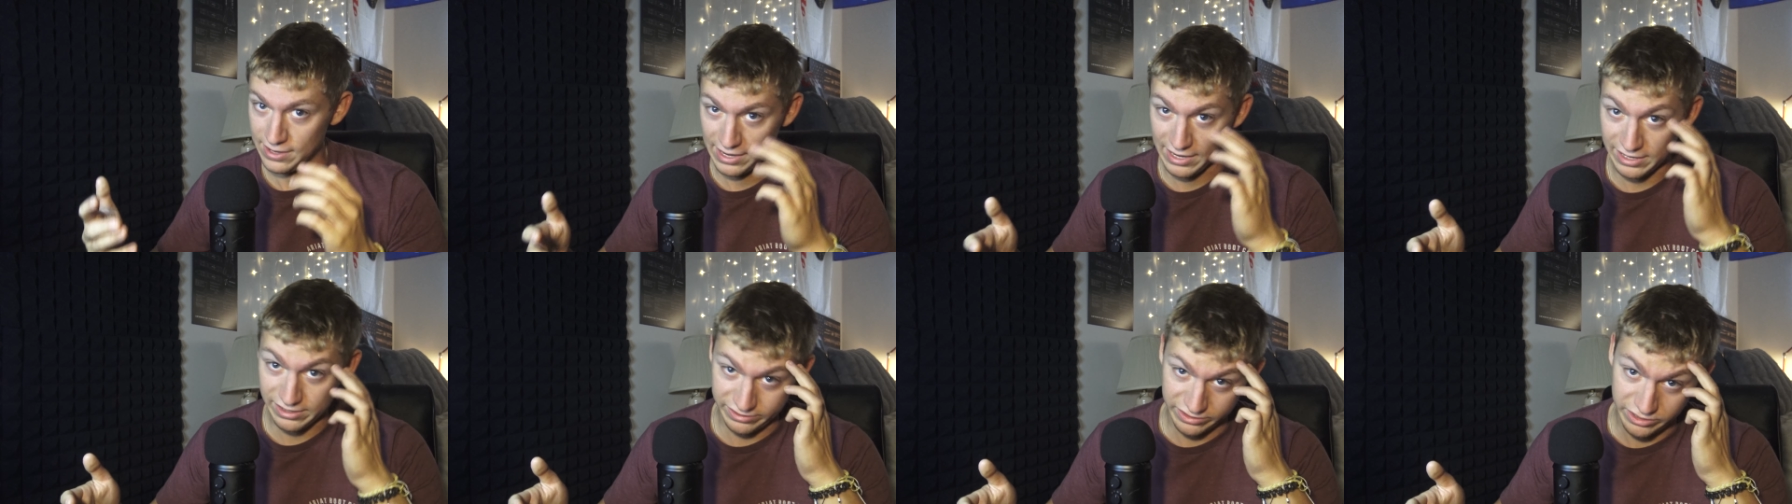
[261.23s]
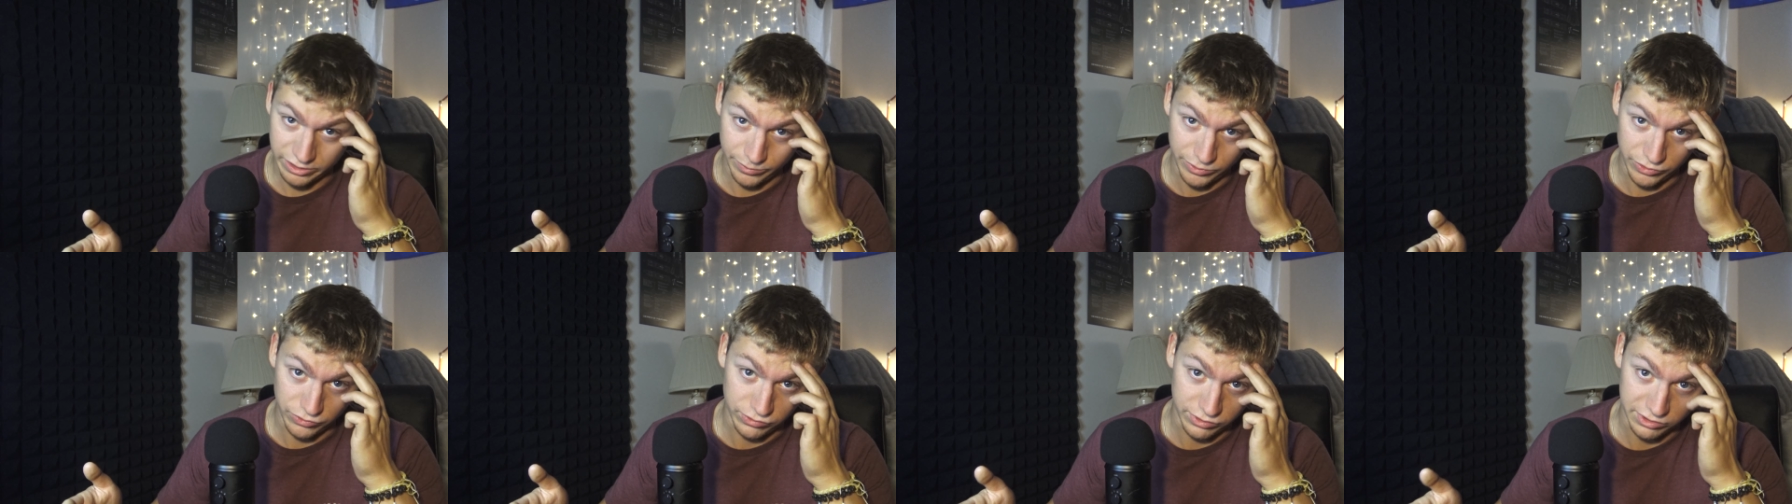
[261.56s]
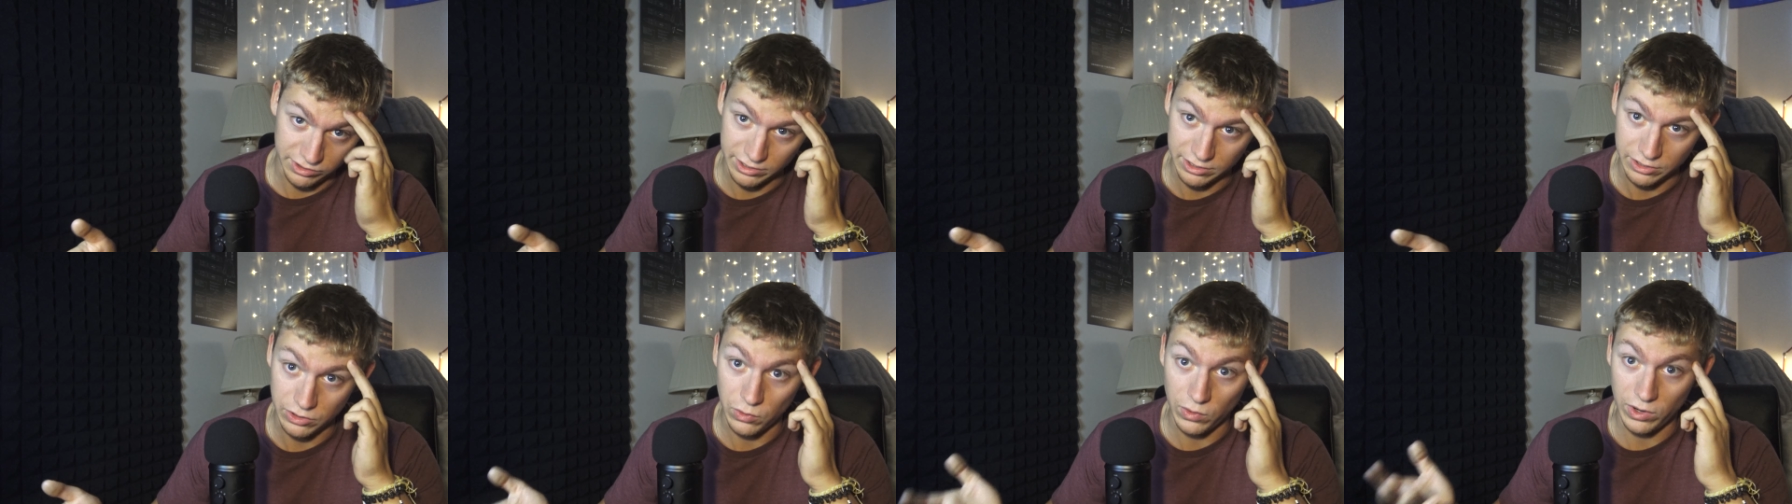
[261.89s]
And it's going to be
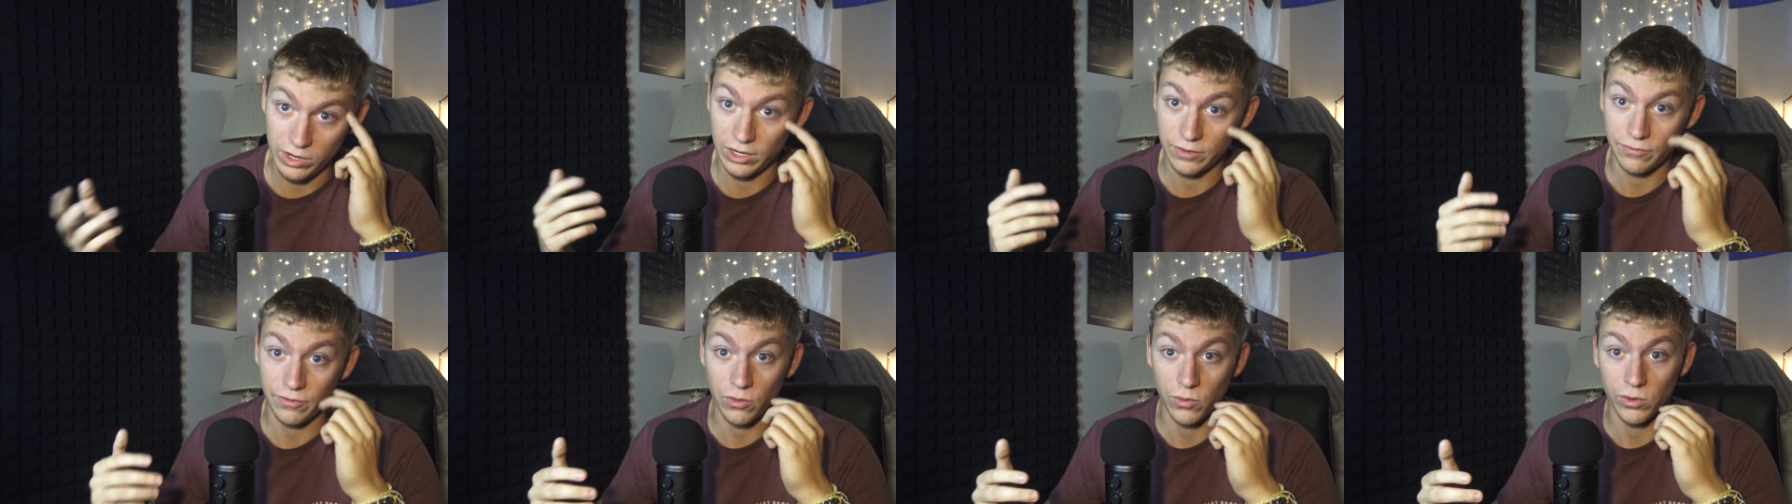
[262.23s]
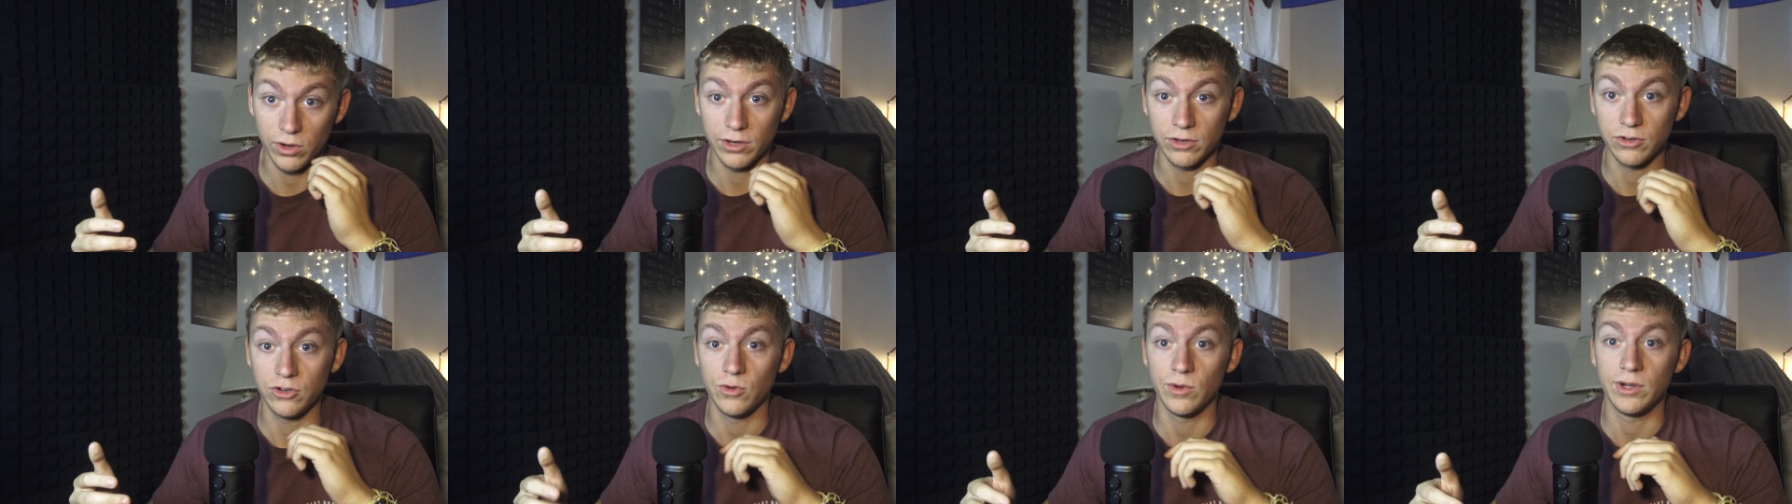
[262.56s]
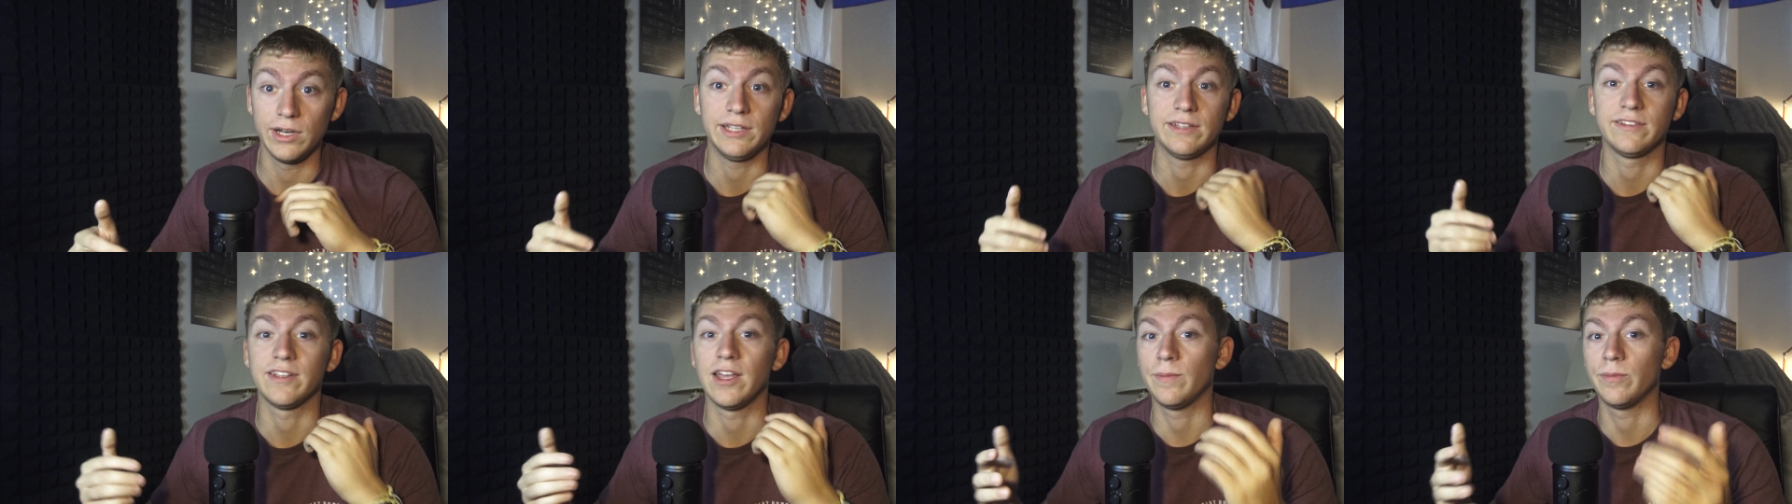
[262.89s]
really annoying if I want to do
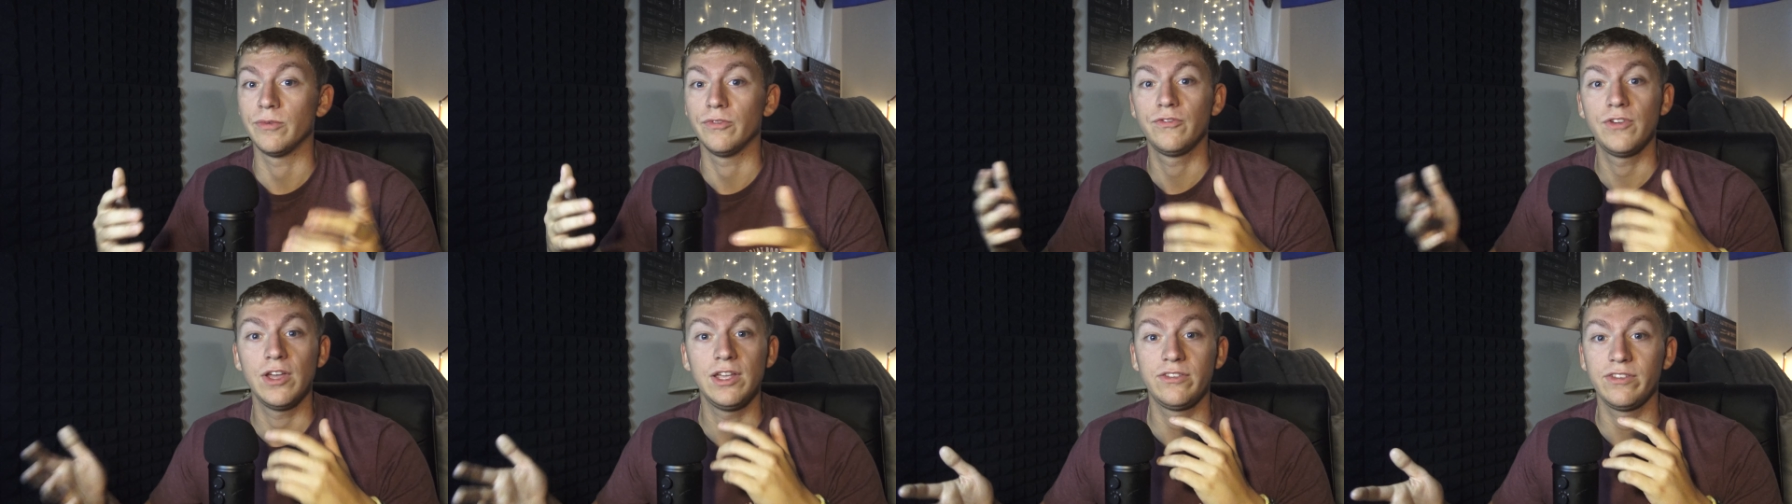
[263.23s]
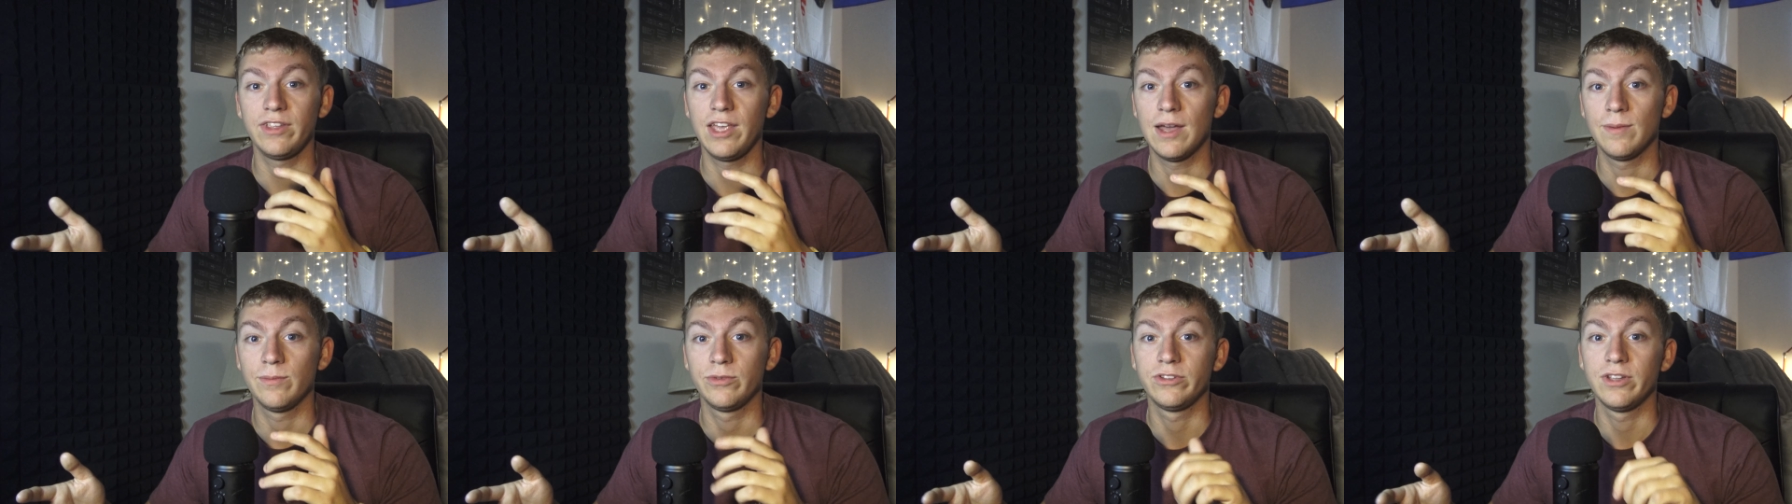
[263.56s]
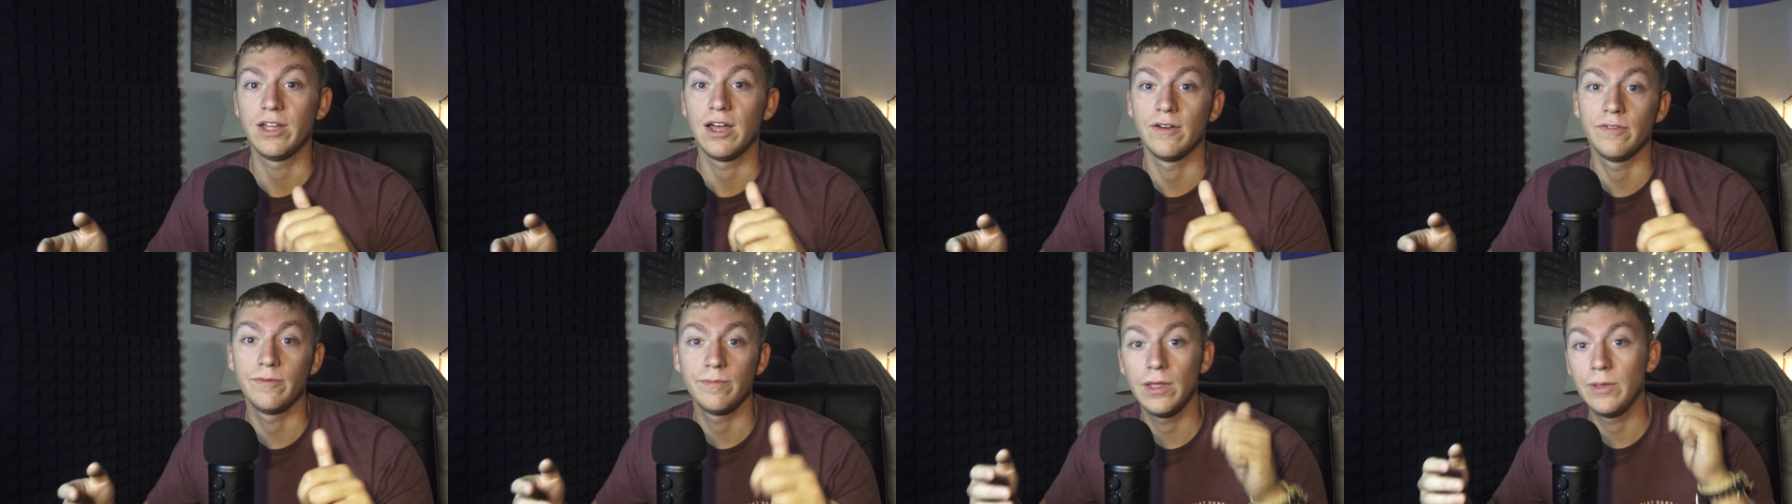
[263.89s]
any type of face cam
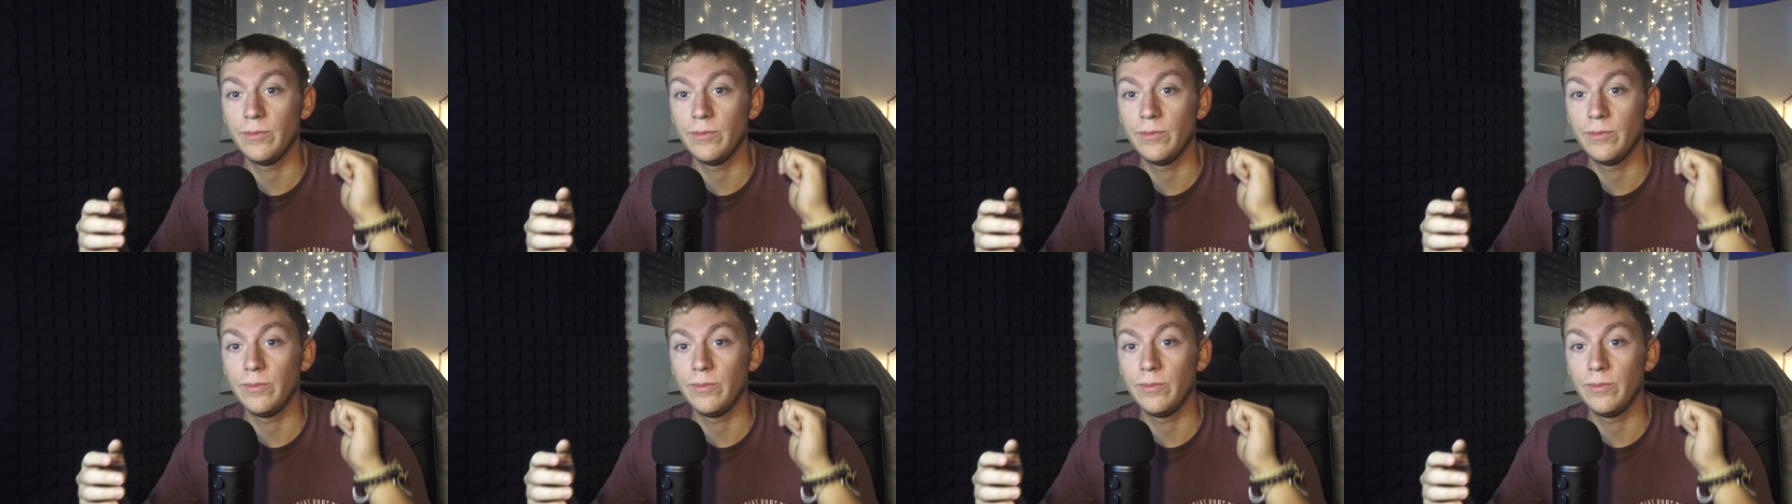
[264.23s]
stuff.